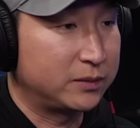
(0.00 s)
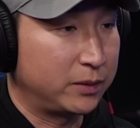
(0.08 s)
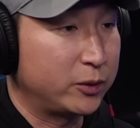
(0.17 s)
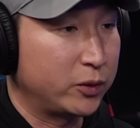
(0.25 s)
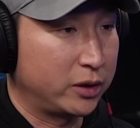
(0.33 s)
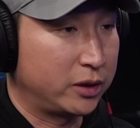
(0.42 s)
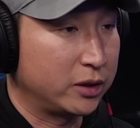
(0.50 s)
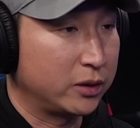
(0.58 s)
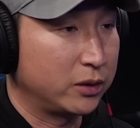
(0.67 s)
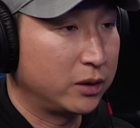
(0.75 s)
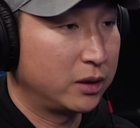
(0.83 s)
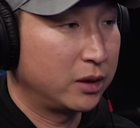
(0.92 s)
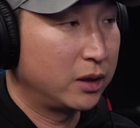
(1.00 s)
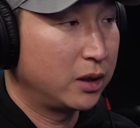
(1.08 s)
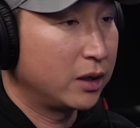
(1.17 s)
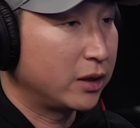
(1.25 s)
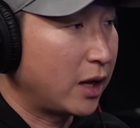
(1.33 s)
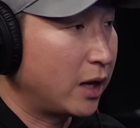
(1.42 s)
between the two,
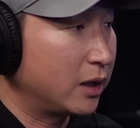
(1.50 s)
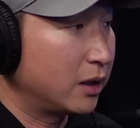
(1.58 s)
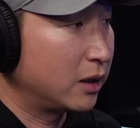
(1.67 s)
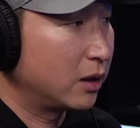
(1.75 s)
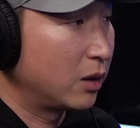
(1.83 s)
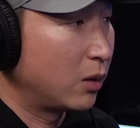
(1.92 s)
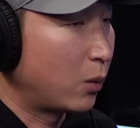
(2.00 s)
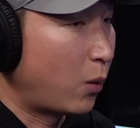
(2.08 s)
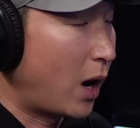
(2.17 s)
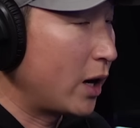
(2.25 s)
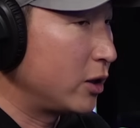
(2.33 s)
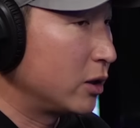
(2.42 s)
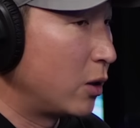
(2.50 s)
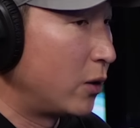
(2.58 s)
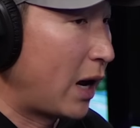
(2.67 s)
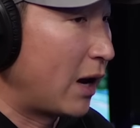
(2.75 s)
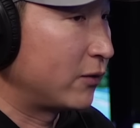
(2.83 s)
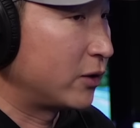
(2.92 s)
then why are you
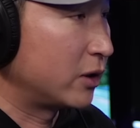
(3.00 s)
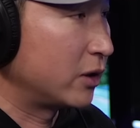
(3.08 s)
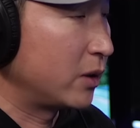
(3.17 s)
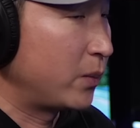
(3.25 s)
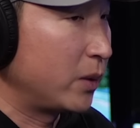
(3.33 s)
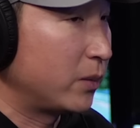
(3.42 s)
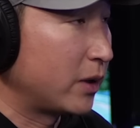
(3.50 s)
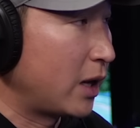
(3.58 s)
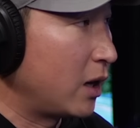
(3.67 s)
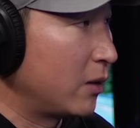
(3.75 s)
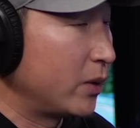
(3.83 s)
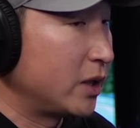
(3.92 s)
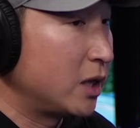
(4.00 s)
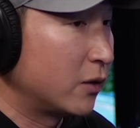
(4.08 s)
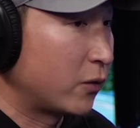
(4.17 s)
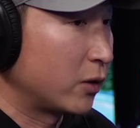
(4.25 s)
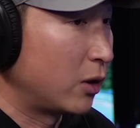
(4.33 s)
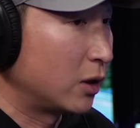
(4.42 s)
going after the people that have been here
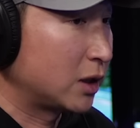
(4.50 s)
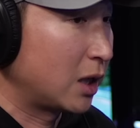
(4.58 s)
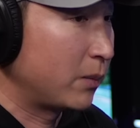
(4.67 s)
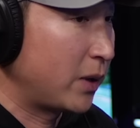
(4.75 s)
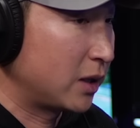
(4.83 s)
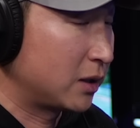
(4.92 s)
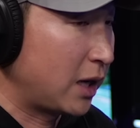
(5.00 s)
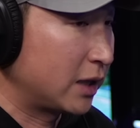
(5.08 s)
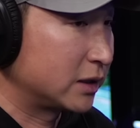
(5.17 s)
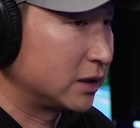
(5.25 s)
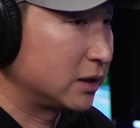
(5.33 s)
for a long time paying their taxes?